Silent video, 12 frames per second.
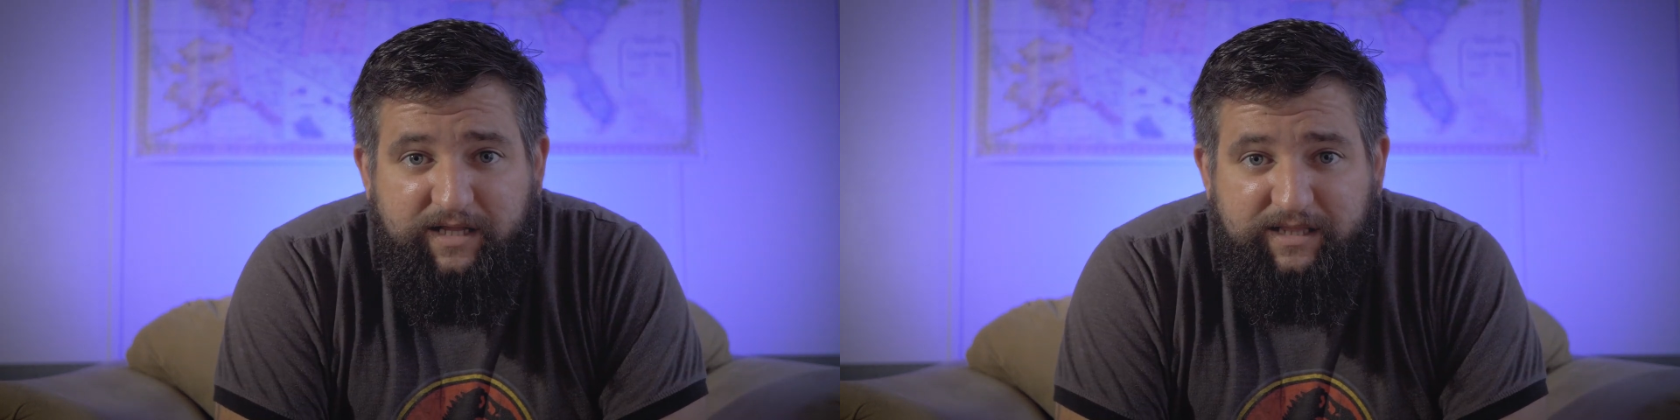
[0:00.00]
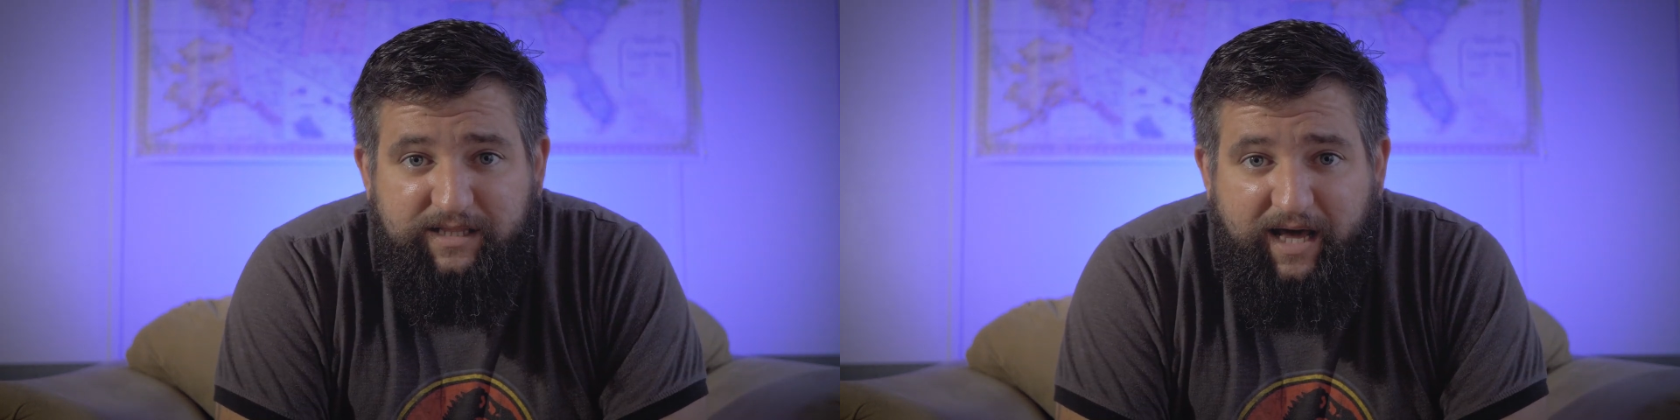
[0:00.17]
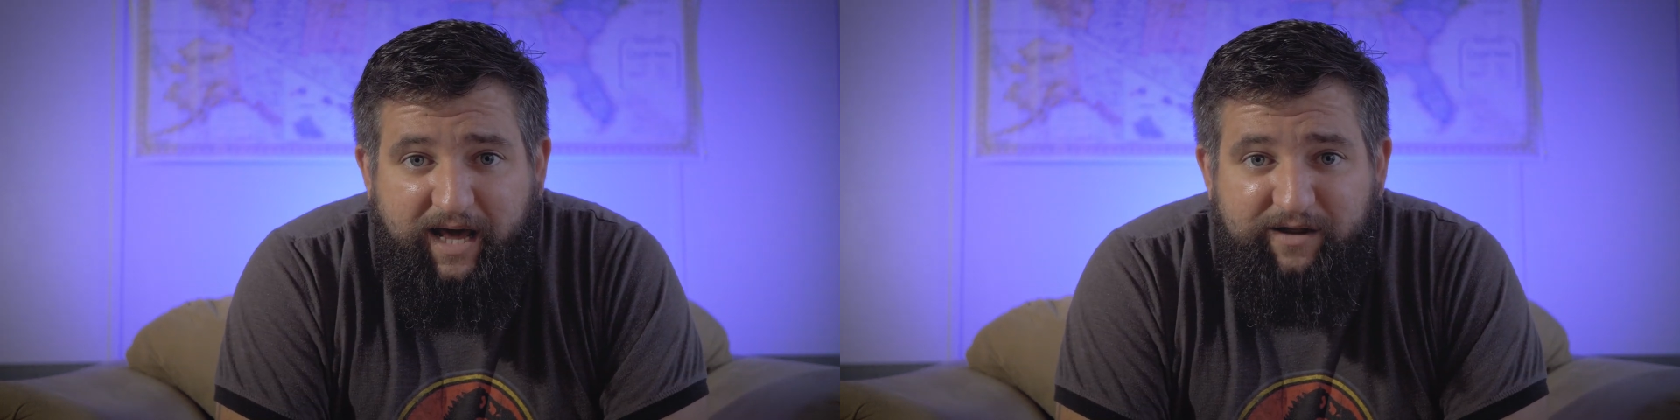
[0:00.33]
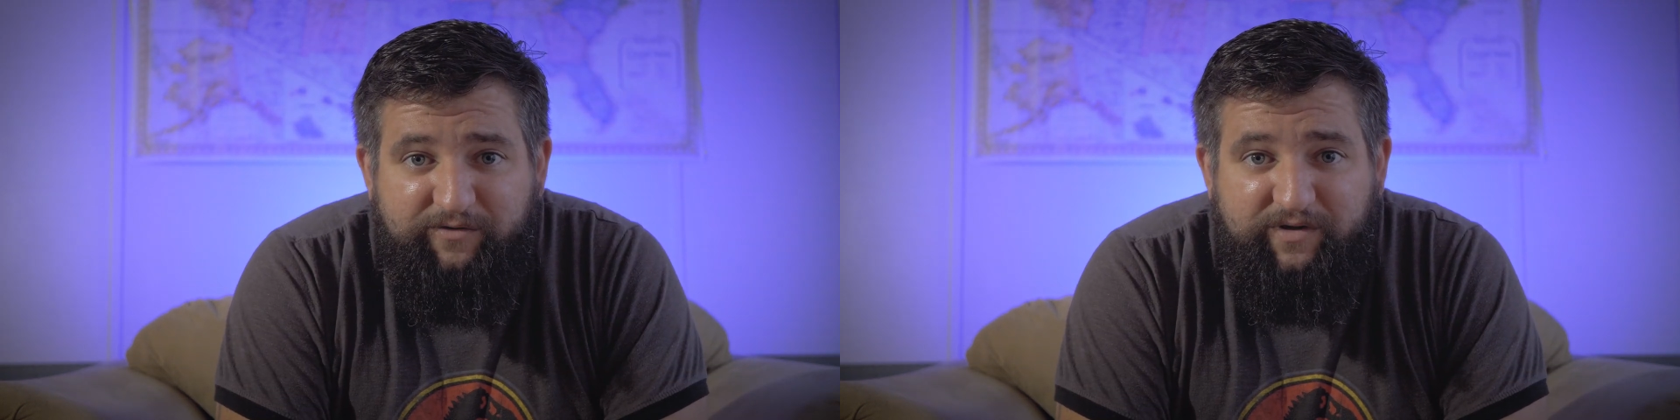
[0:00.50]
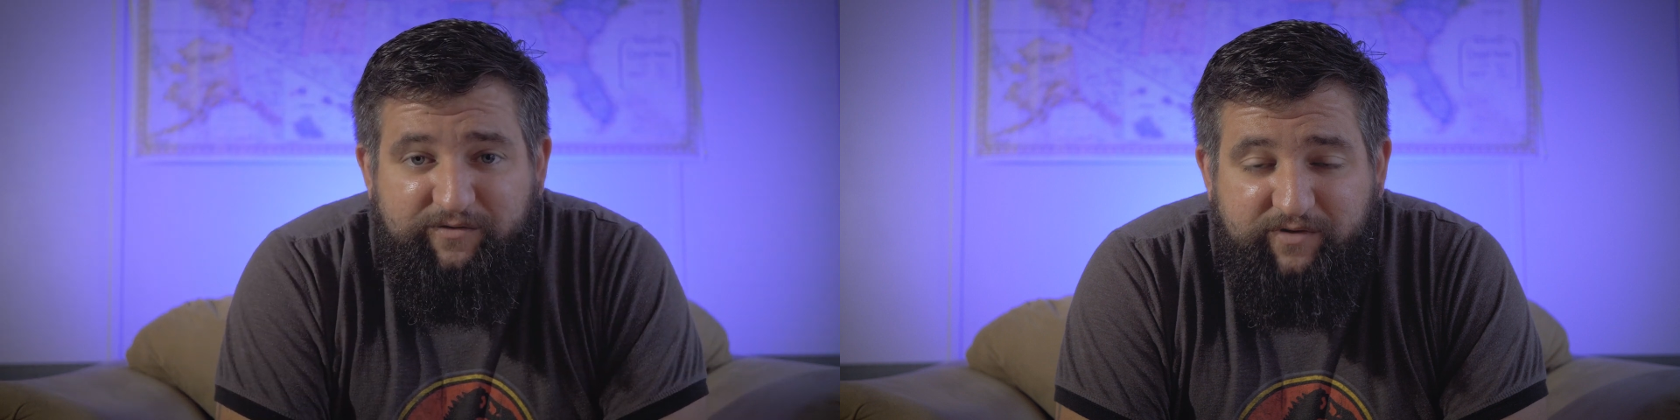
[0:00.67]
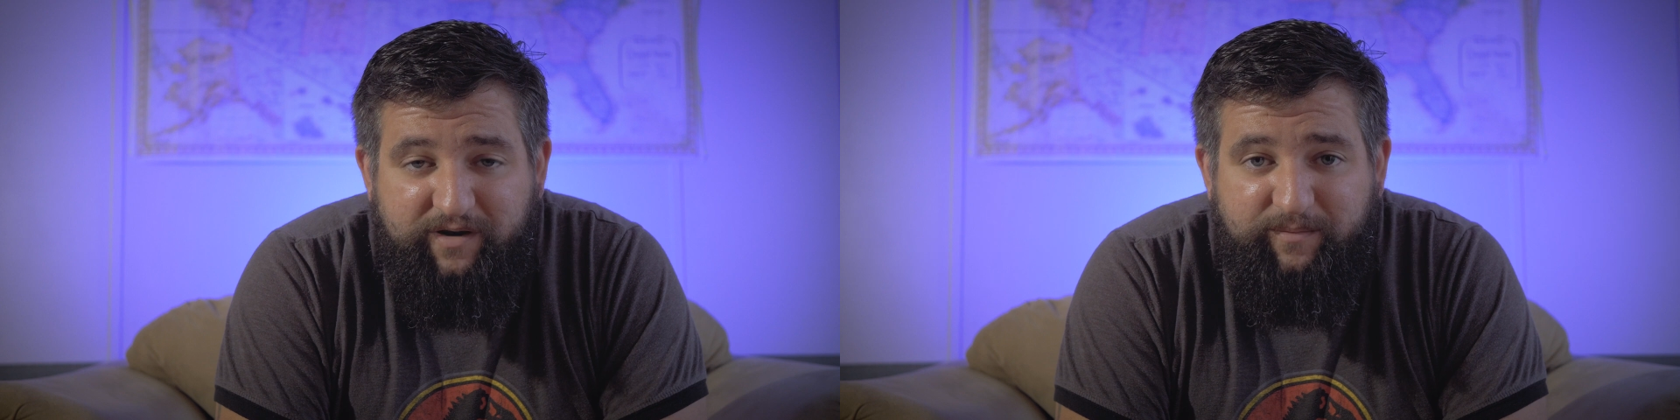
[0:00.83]
a lot of
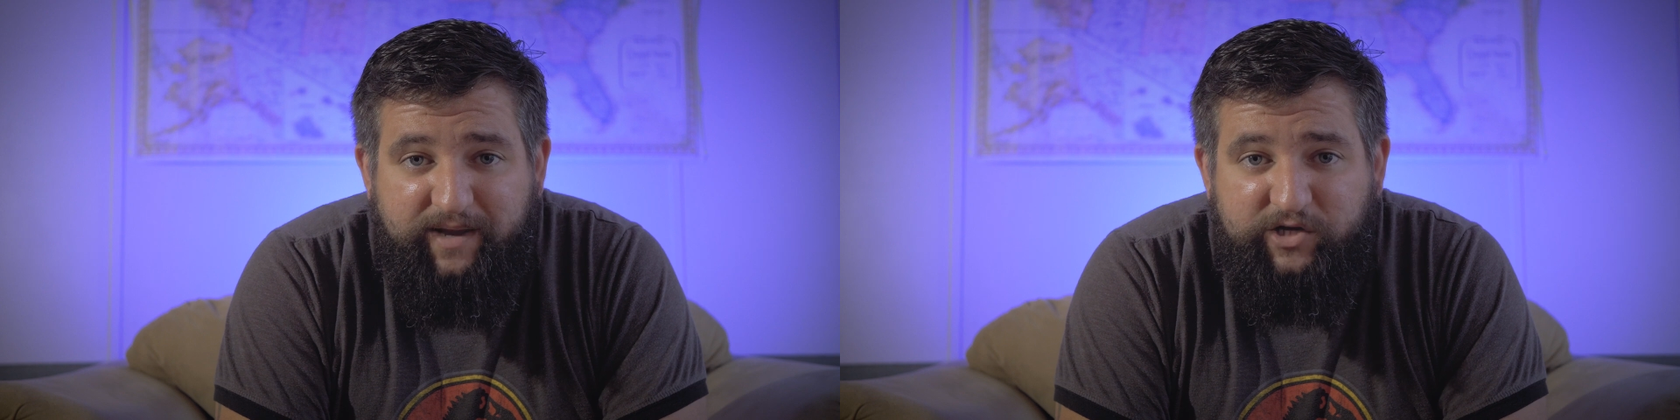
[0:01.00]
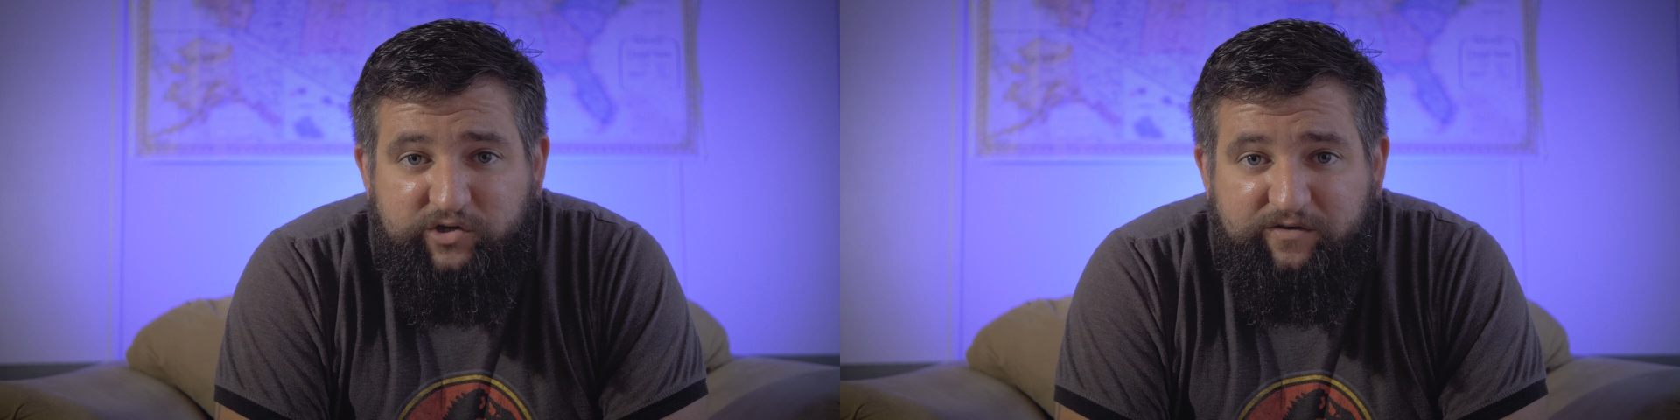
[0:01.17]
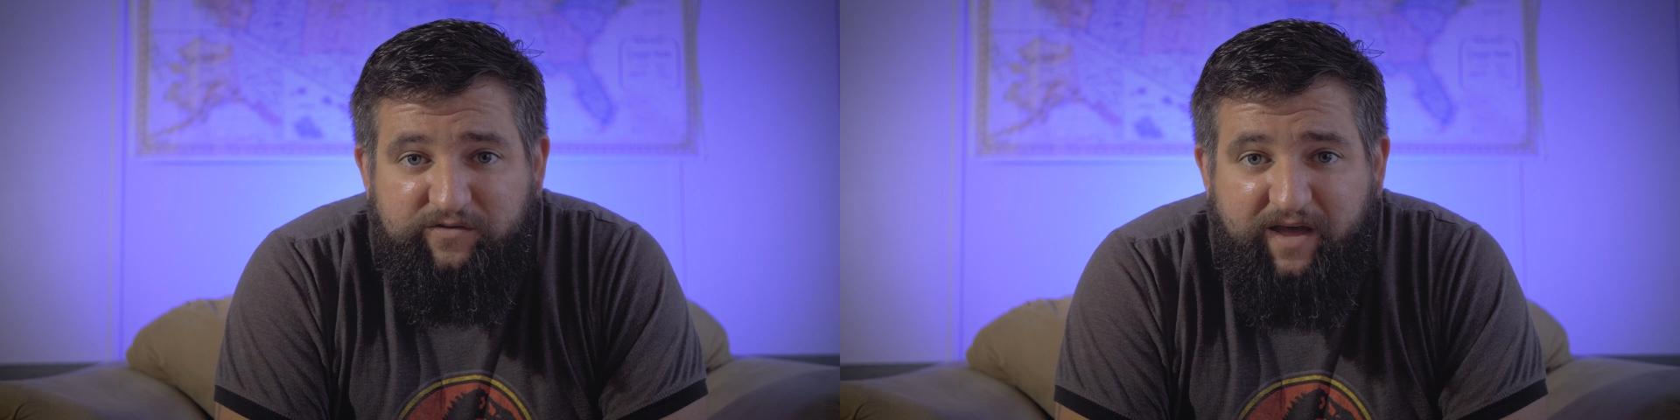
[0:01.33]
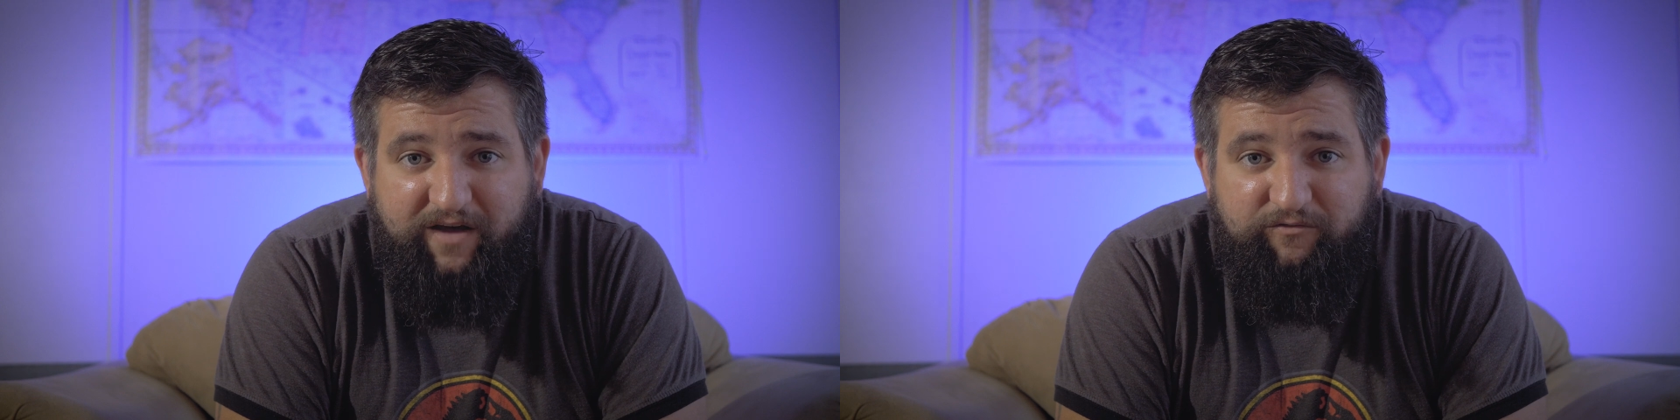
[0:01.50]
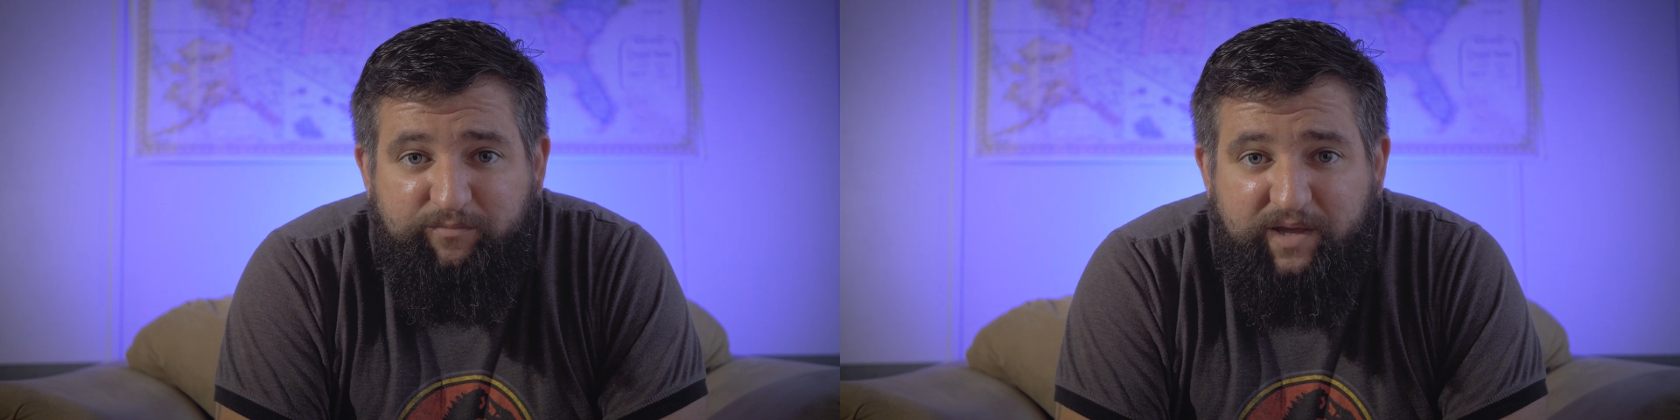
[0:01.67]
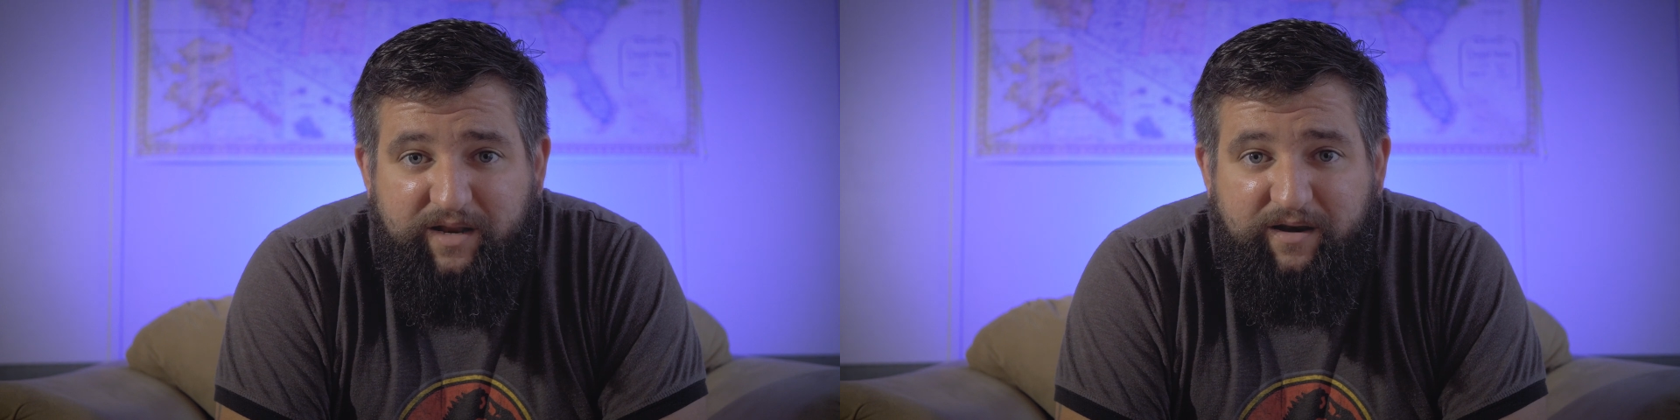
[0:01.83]
envenomations
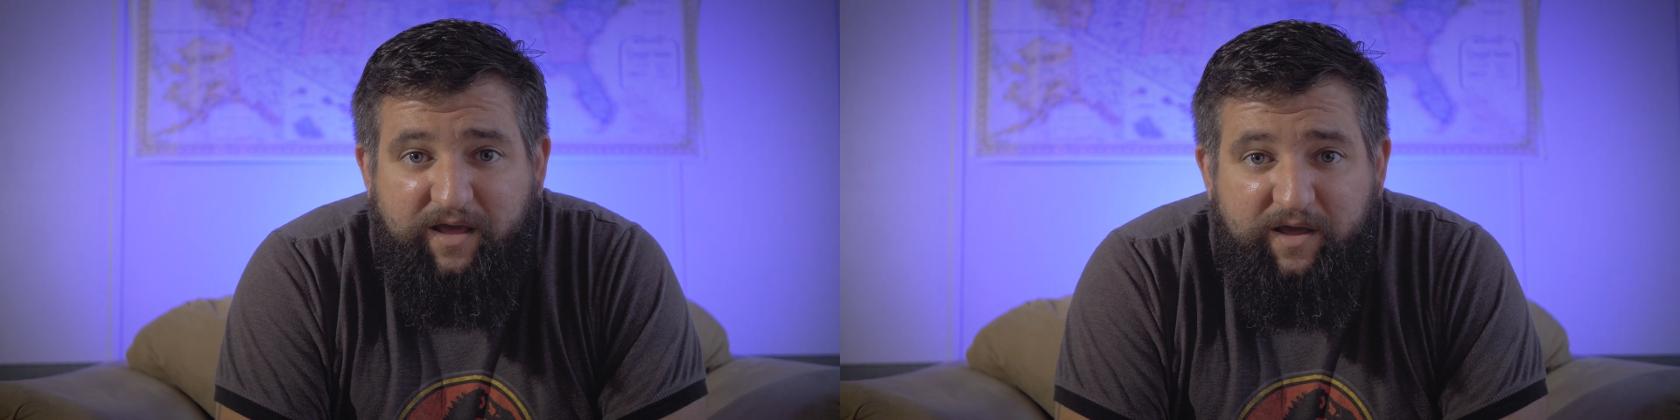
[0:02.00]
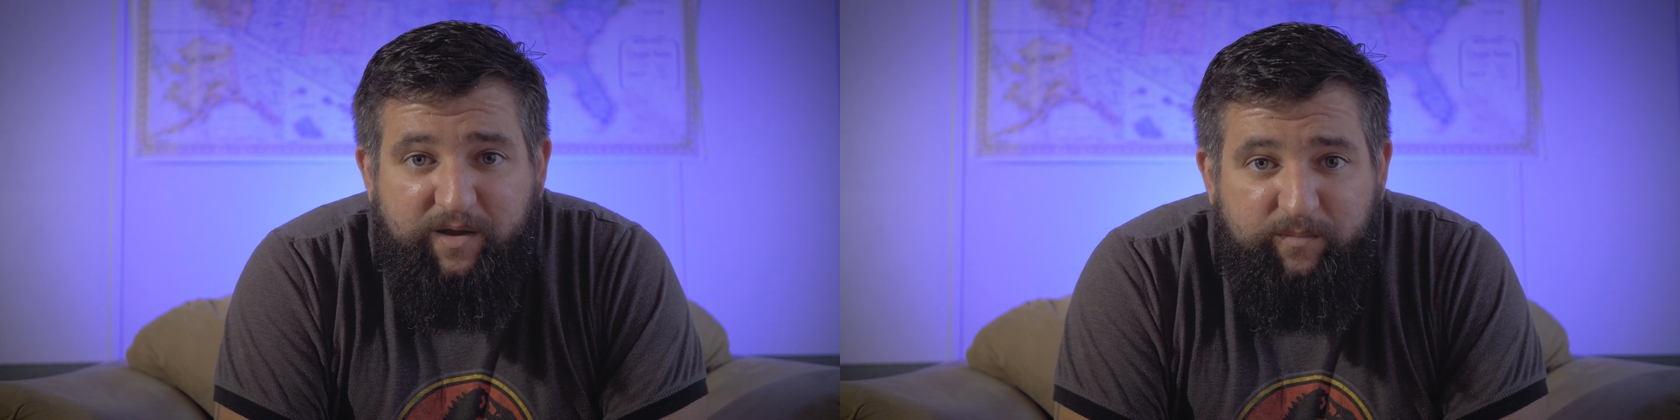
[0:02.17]
have been